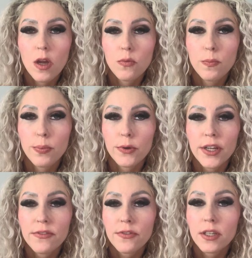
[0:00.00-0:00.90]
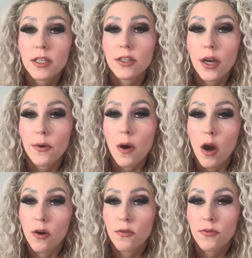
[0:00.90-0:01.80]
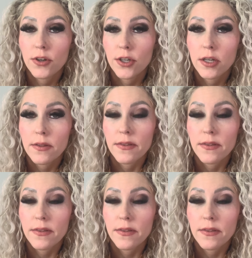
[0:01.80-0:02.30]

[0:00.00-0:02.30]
briefly go over